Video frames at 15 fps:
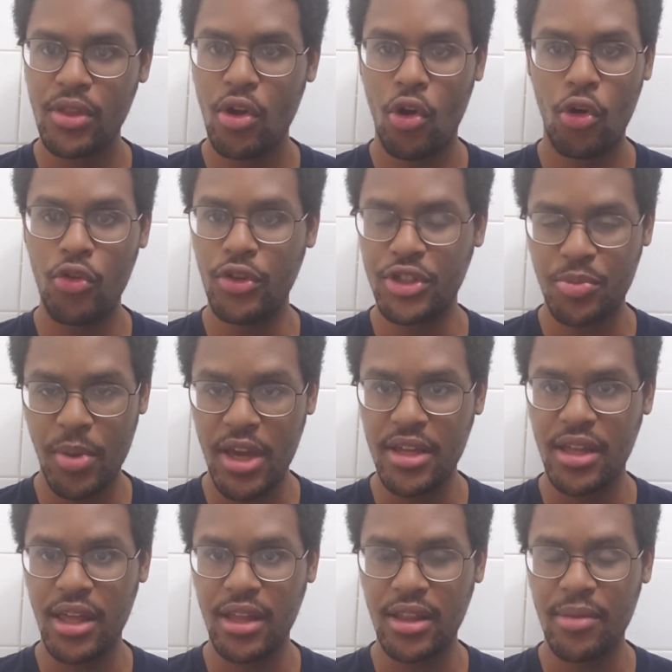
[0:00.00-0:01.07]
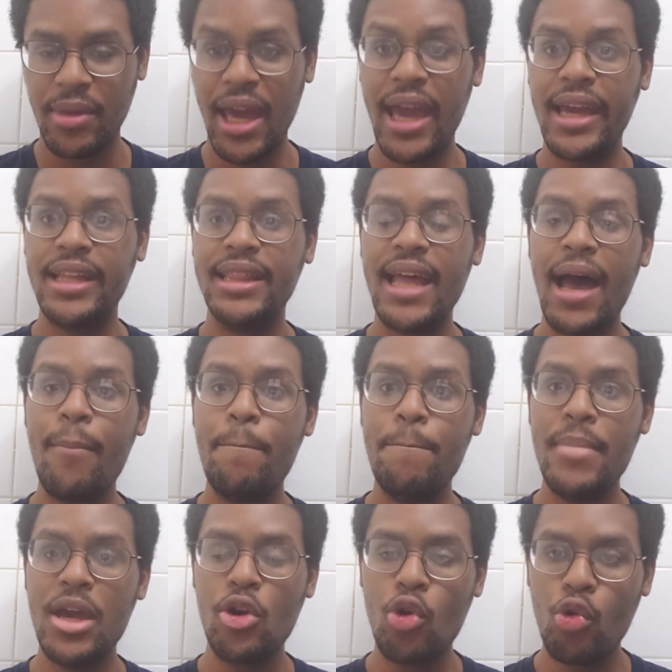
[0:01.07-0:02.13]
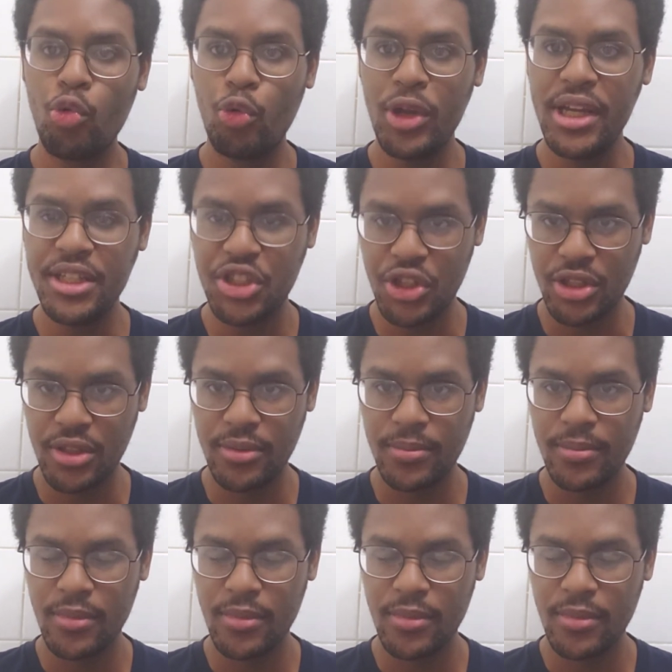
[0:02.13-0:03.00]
or the Spade Kingdom. And in that middle region,